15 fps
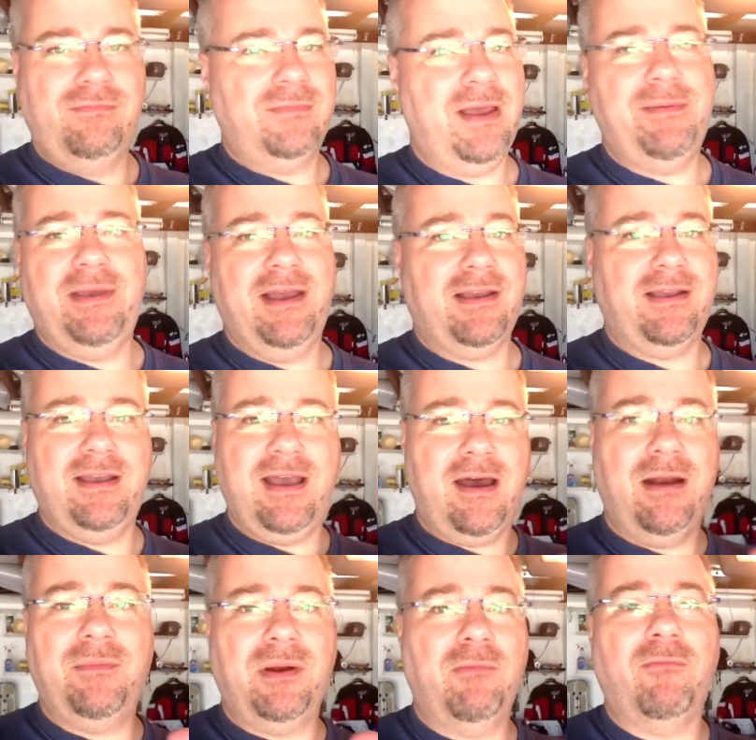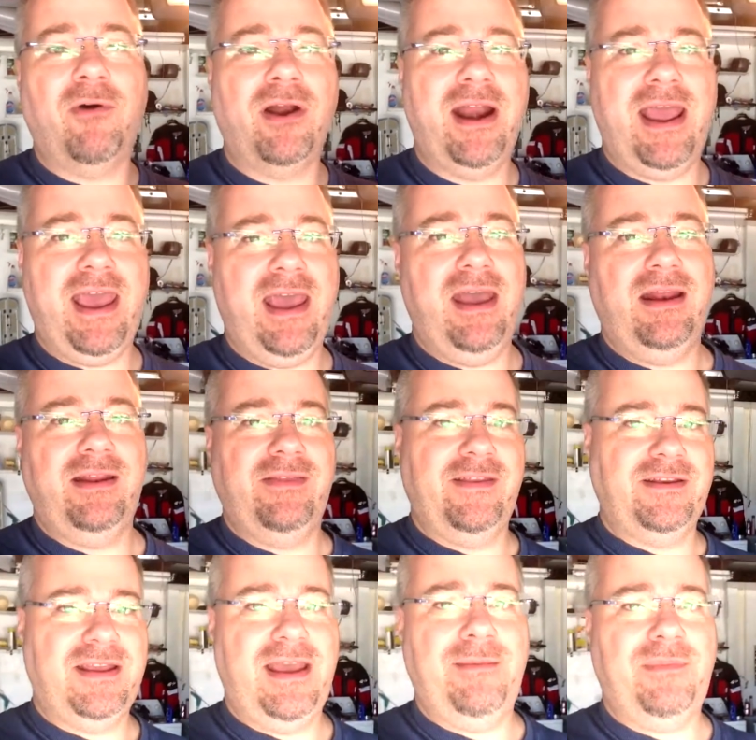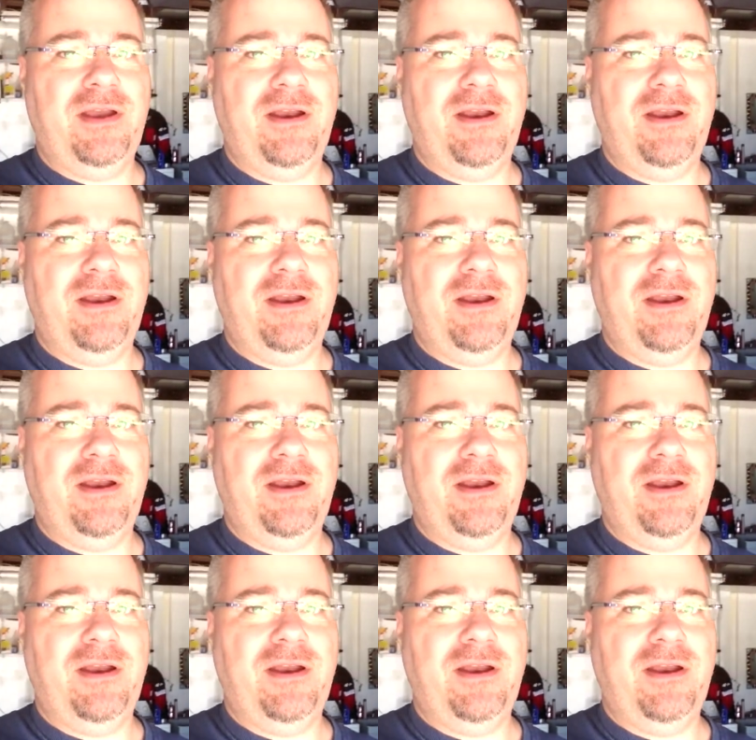I can count them on one hand in the Tampa